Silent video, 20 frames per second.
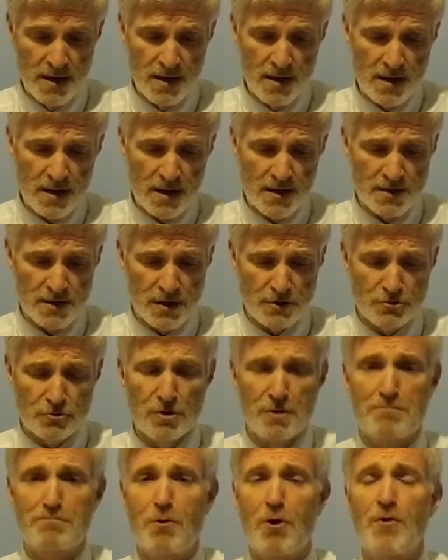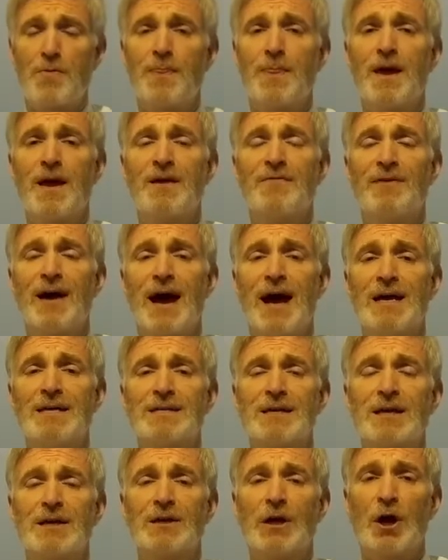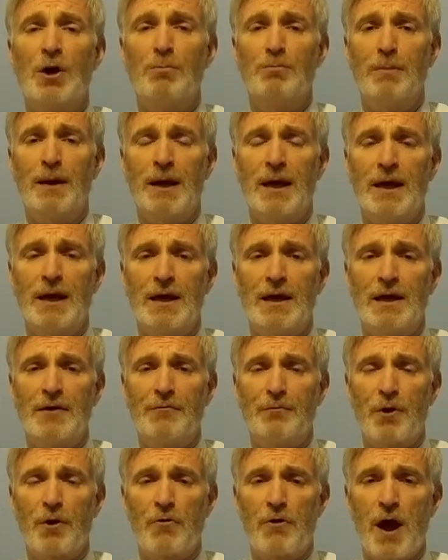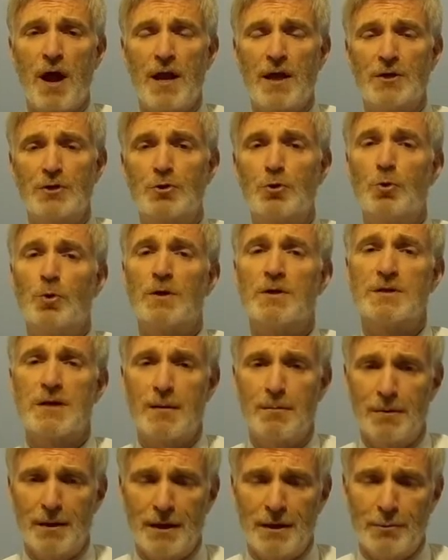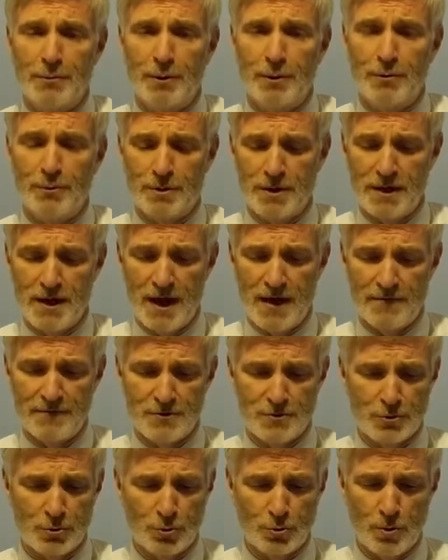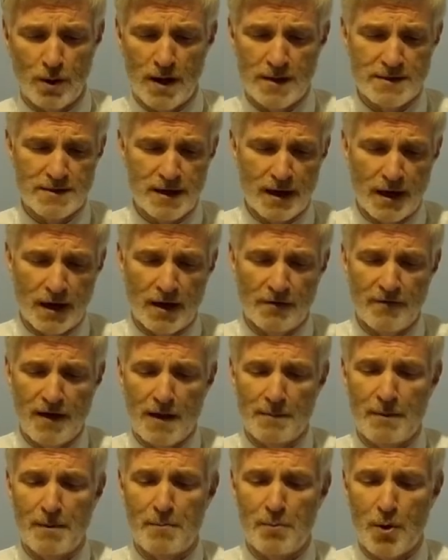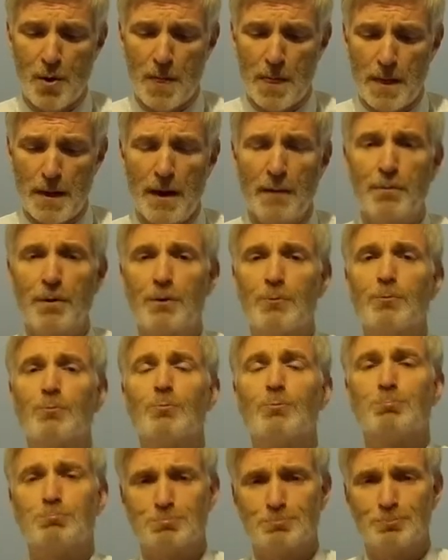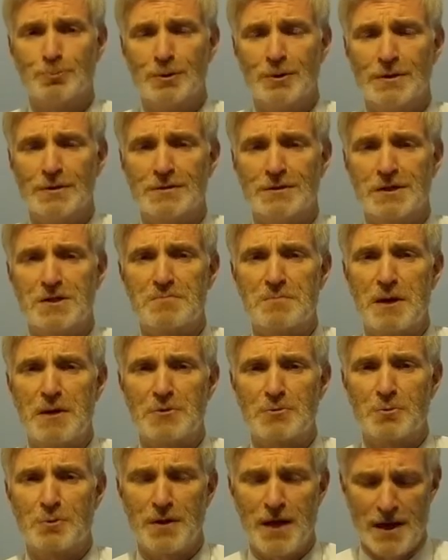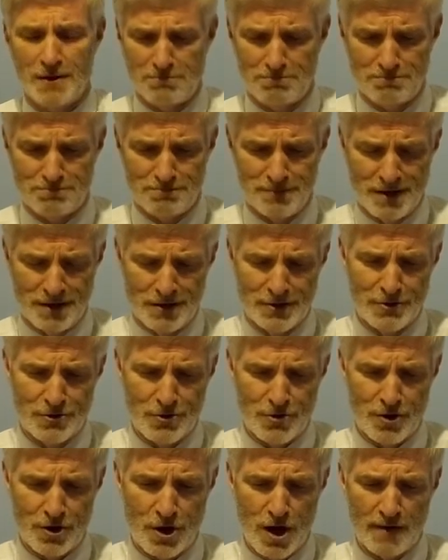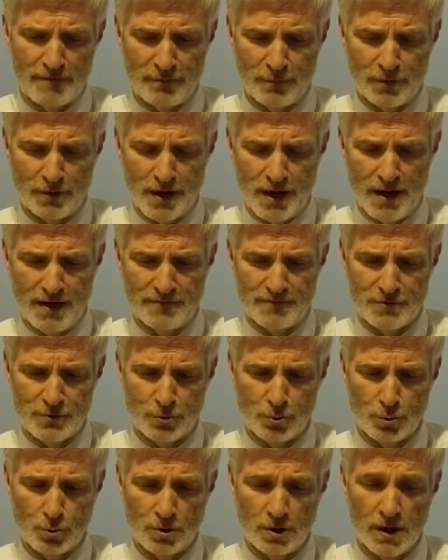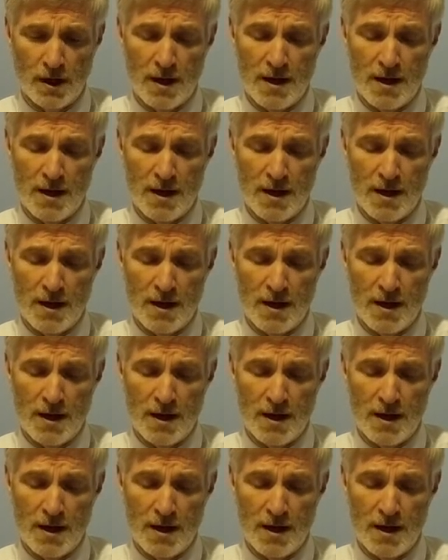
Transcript: It is also the birthday of Isaac Dombey. If we were at a school assembly, we would have a school-wide singing of happy birthday, but we'll dispense with that during coffee with the head of school.